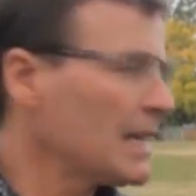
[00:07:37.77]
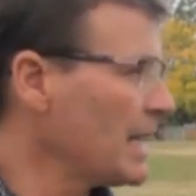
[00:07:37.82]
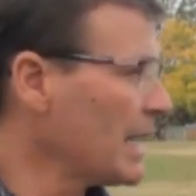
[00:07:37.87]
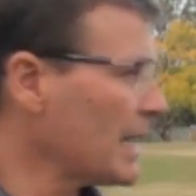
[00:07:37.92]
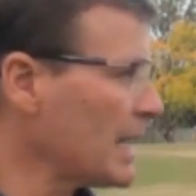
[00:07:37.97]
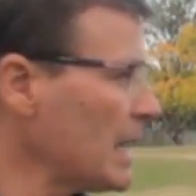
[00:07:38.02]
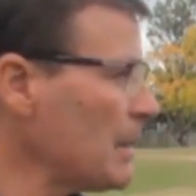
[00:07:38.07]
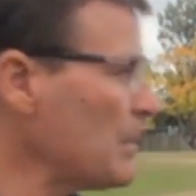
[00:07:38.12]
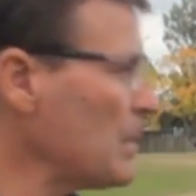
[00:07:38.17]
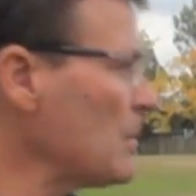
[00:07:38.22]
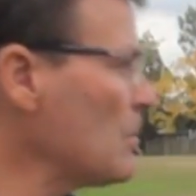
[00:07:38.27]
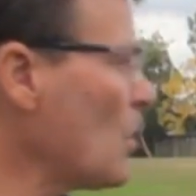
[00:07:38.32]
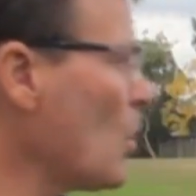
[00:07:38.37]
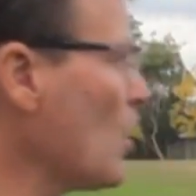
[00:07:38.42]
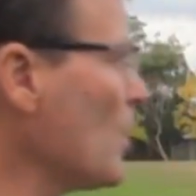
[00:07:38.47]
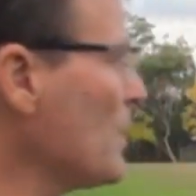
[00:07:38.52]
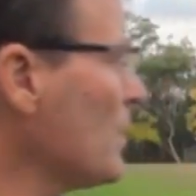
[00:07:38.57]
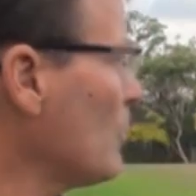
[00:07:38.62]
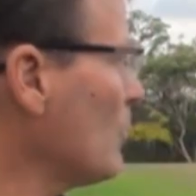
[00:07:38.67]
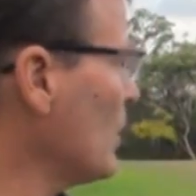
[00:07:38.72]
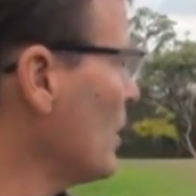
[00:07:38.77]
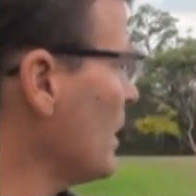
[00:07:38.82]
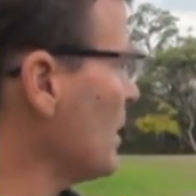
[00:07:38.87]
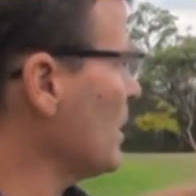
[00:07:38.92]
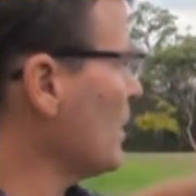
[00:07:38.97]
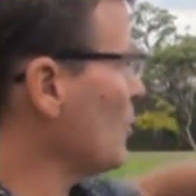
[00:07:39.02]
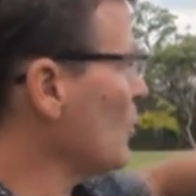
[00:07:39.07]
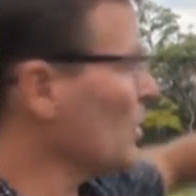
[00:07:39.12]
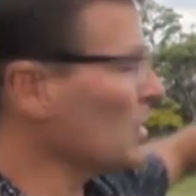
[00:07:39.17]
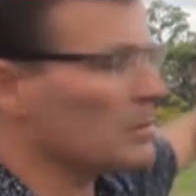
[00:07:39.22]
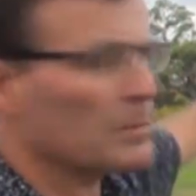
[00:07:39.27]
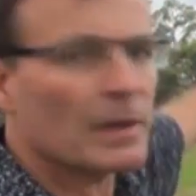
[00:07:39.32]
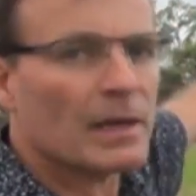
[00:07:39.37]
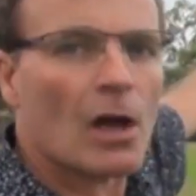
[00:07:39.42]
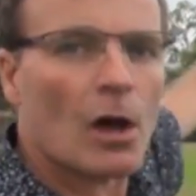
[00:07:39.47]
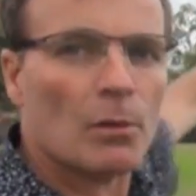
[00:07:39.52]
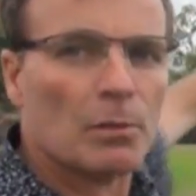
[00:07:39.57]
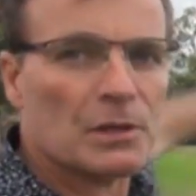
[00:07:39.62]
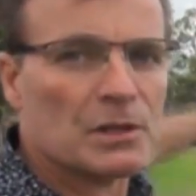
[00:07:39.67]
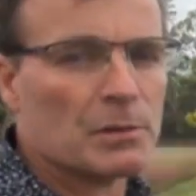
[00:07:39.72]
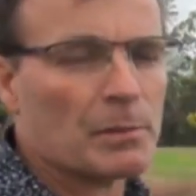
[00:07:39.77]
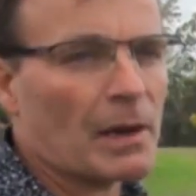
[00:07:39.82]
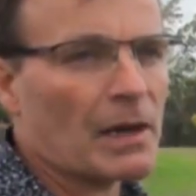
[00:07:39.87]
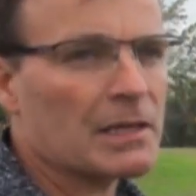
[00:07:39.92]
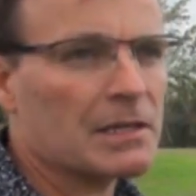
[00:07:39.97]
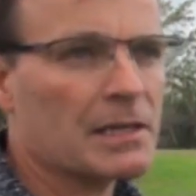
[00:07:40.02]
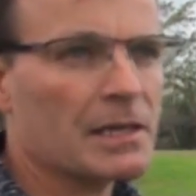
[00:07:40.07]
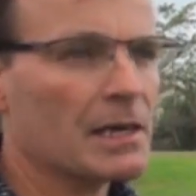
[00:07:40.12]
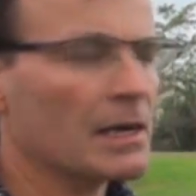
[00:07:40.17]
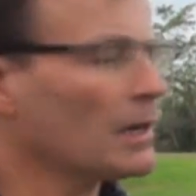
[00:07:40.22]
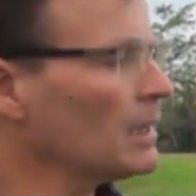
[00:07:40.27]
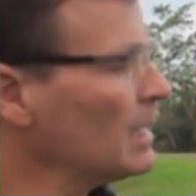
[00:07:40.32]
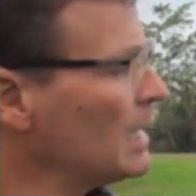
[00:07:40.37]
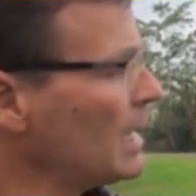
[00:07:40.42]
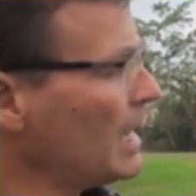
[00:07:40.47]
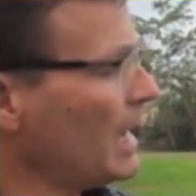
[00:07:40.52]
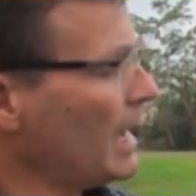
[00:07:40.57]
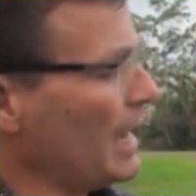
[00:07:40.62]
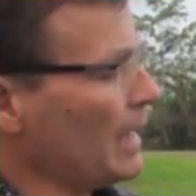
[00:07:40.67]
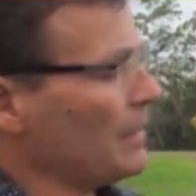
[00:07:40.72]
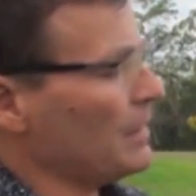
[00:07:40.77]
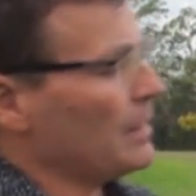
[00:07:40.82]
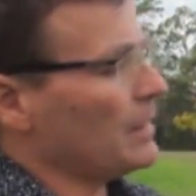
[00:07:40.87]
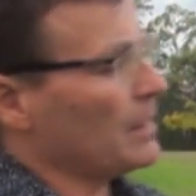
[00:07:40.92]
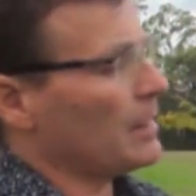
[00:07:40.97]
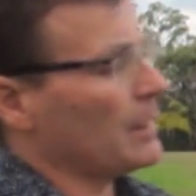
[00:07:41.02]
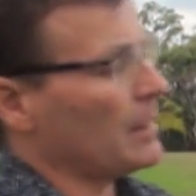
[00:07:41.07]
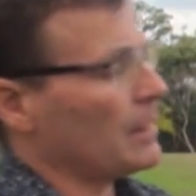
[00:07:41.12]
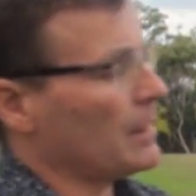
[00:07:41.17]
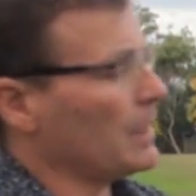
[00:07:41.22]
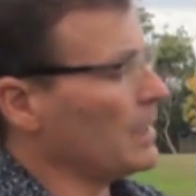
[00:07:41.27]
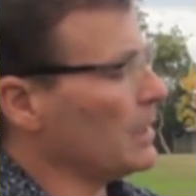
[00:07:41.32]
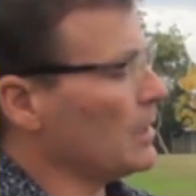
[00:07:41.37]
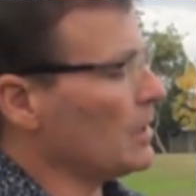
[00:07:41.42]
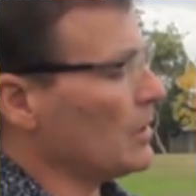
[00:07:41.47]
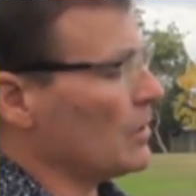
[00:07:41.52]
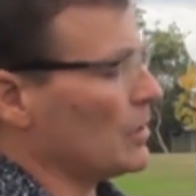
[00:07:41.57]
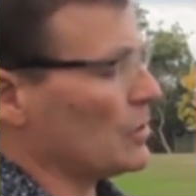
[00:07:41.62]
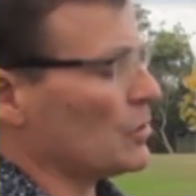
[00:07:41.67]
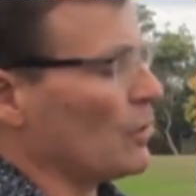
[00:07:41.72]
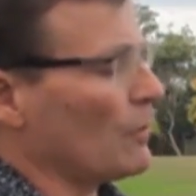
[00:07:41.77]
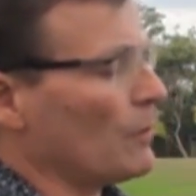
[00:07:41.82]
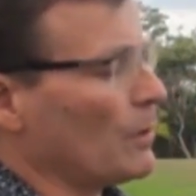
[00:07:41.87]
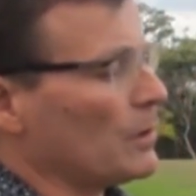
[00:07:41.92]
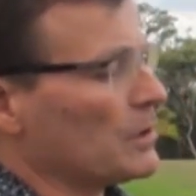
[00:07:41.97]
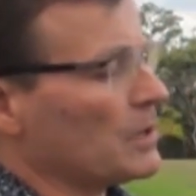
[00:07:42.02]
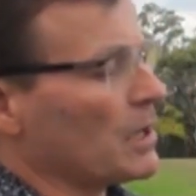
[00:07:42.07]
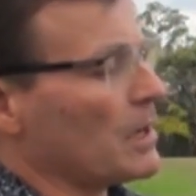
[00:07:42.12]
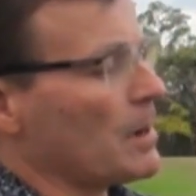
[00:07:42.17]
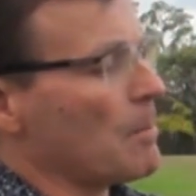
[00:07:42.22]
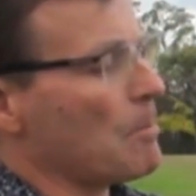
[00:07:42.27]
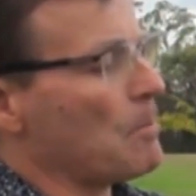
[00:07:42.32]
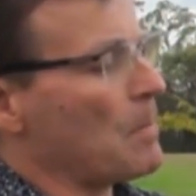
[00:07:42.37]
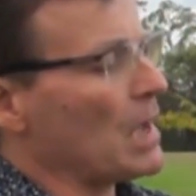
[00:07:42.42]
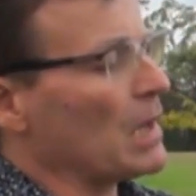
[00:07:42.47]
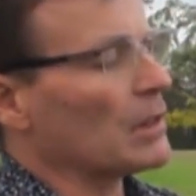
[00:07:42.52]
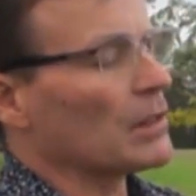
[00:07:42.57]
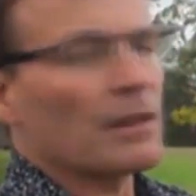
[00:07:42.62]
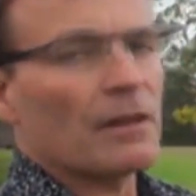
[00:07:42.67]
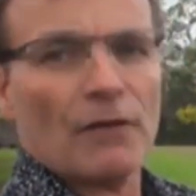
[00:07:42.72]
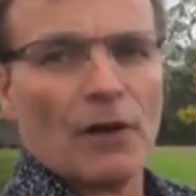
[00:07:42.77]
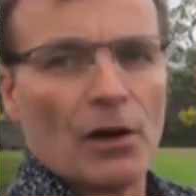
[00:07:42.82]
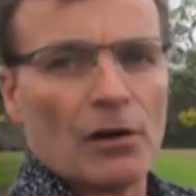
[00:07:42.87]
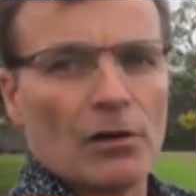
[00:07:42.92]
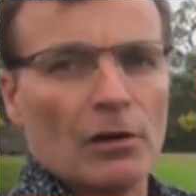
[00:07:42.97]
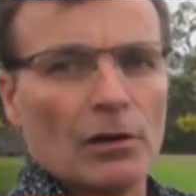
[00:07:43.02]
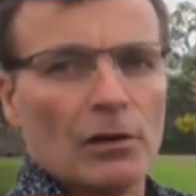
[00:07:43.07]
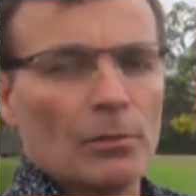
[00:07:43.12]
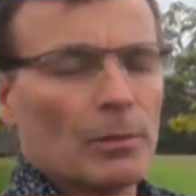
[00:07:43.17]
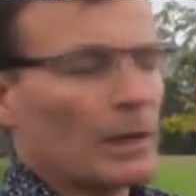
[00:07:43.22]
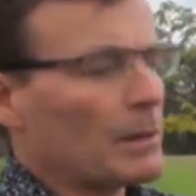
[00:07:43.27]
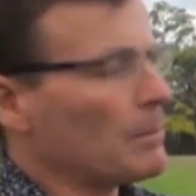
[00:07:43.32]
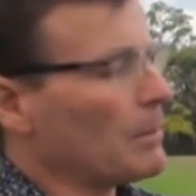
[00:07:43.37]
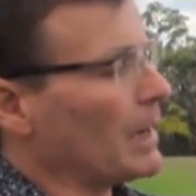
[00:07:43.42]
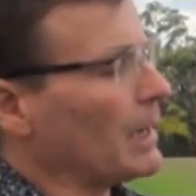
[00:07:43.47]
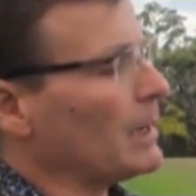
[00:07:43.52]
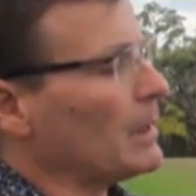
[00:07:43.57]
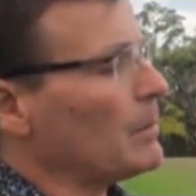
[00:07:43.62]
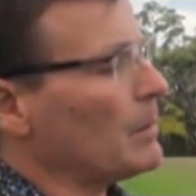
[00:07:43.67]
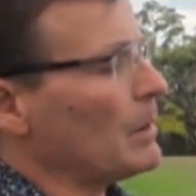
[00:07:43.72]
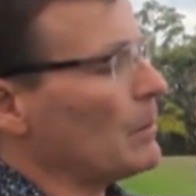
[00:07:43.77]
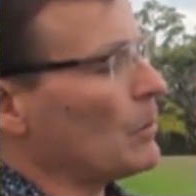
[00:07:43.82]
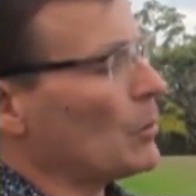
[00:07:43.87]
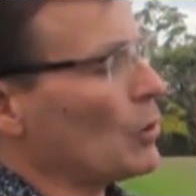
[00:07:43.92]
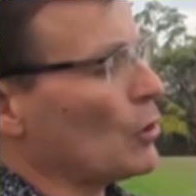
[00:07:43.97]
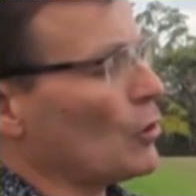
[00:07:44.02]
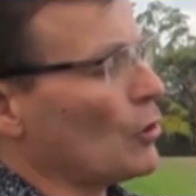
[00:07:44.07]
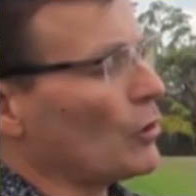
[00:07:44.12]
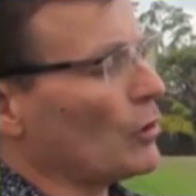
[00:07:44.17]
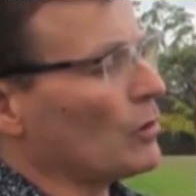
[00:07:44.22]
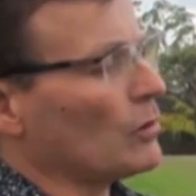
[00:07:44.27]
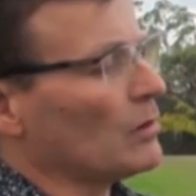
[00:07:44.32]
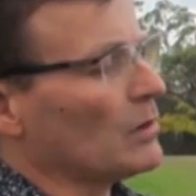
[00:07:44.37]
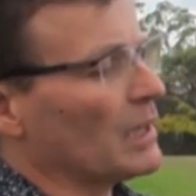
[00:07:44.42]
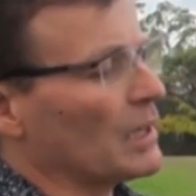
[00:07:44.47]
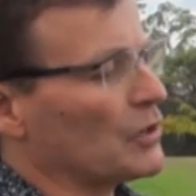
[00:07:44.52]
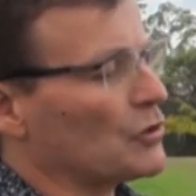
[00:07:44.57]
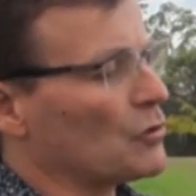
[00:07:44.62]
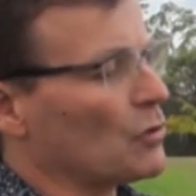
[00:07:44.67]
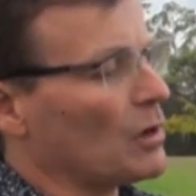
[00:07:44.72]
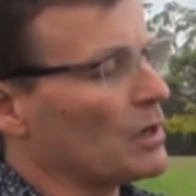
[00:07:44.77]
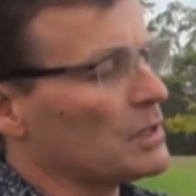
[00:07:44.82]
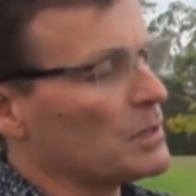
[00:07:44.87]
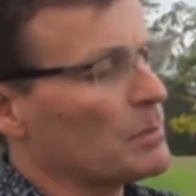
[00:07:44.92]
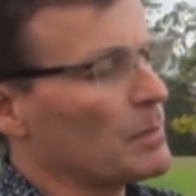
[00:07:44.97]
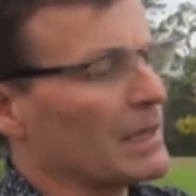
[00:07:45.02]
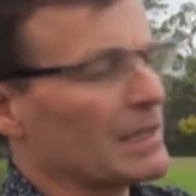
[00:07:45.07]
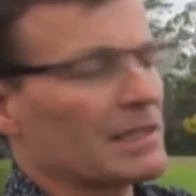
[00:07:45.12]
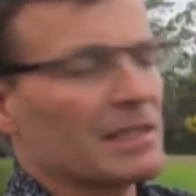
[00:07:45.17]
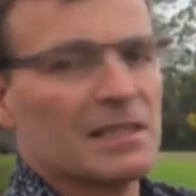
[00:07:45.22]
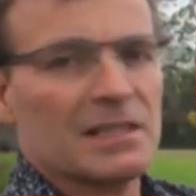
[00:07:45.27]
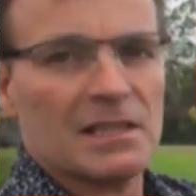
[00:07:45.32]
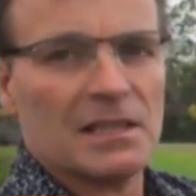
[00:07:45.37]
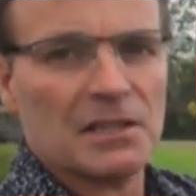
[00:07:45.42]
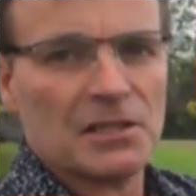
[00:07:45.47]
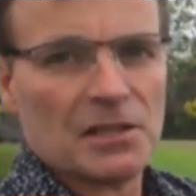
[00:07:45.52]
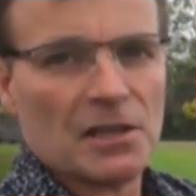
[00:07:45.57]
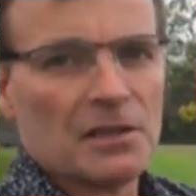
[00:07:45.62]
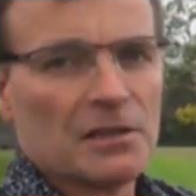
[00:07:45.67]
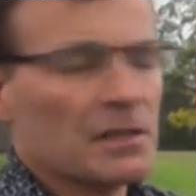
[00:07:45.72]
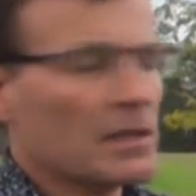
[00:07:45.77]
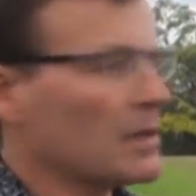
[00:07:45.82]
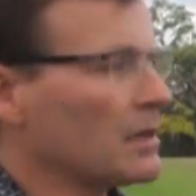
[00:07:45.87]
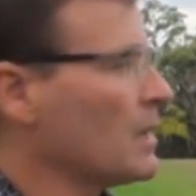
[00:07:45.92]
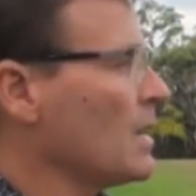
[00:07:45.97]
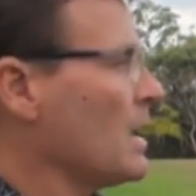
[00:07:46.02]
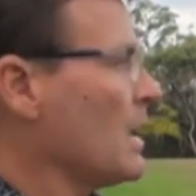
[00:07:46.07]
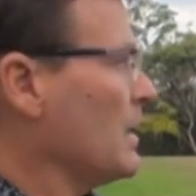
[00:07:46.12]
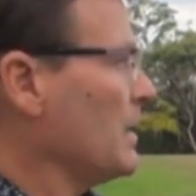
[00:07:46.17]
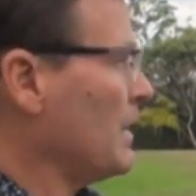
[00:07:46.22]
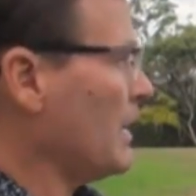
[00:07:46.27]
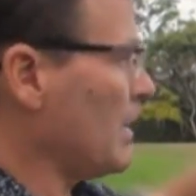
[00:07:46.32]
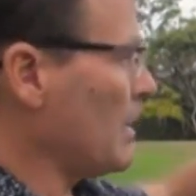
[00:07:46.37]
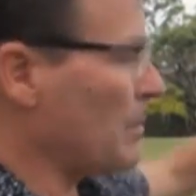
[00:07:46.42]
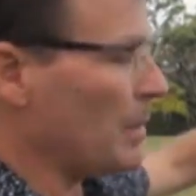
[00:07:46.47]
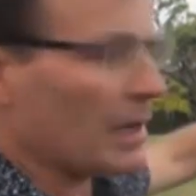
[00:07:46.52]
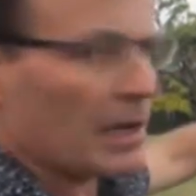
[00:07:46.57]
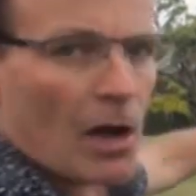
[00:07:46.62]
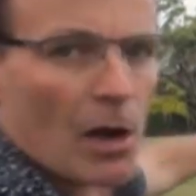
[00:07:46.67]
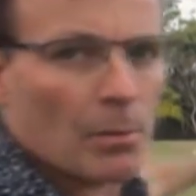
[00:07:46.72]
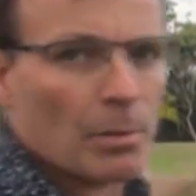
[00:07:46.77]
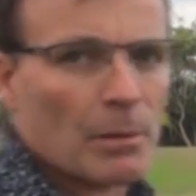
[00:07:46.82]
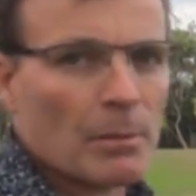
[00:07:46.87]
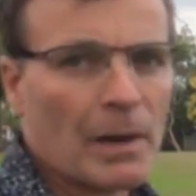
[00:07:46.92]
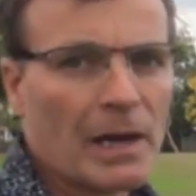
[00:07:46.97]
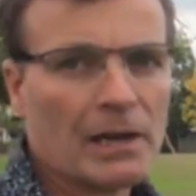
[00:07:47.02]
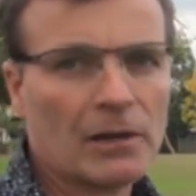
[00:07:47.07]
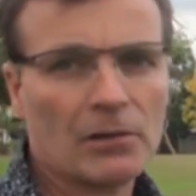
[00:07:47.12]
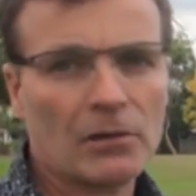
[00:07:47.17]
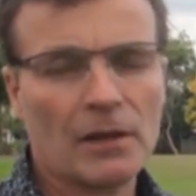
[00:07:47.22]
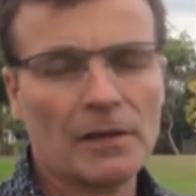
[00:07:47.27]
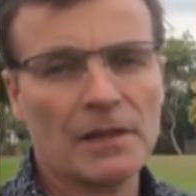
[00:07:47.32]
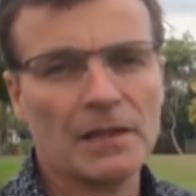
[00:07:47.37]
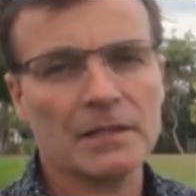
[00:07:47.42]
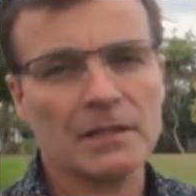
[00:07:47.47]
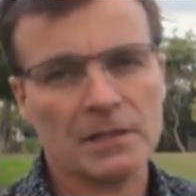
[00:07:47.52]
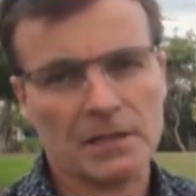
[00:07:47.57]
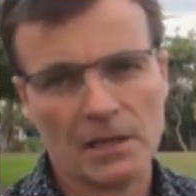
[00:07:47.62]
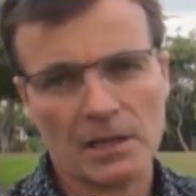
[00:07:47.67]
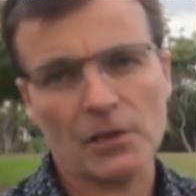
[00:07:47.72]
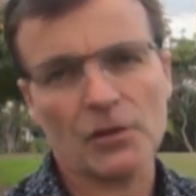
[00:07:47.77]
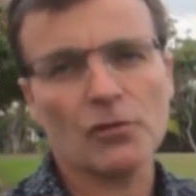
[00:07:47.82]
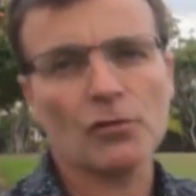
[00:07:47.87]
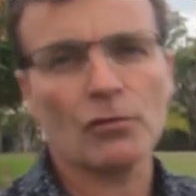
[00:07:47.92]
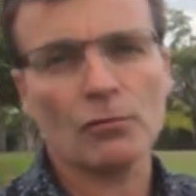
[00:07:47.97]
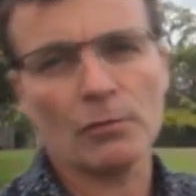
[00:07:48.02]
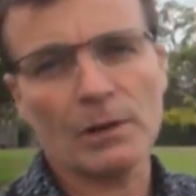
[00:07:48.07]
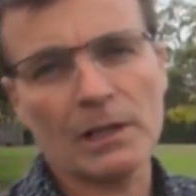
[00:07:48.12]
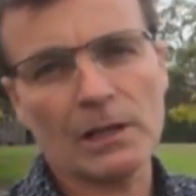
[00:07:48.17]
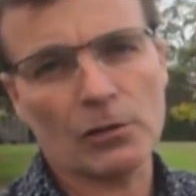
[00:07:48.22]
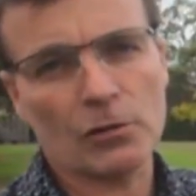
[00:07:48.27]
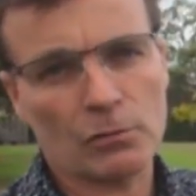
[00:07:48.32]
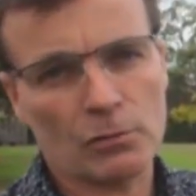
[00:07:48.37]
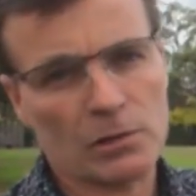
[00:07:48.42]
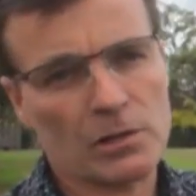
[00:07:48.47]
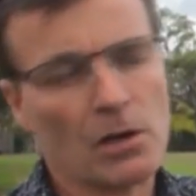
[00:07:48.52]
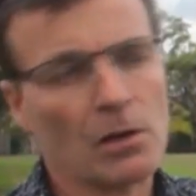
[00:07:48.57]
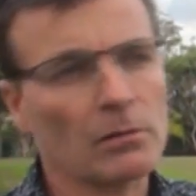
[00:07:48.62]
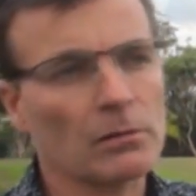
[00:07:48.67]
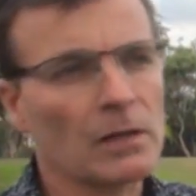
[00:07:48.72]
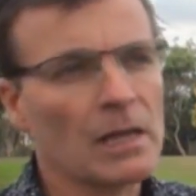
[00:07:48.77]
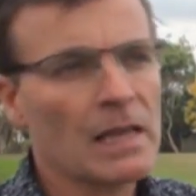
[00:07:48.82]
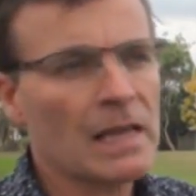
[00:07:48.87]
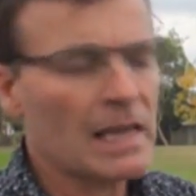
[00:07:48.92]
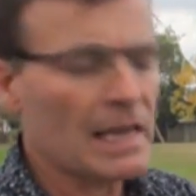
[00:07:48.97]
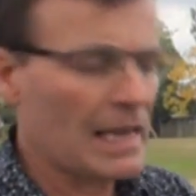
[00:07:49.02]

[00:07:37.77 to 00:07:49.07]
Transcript: Now keep in mind that we're out in a nice big open space here, and the, the software is going to bend the photo a little bit, make it a bit canonical, and try its best to stitch those in. Now in a big open paddock like this, it's going to do a really good result.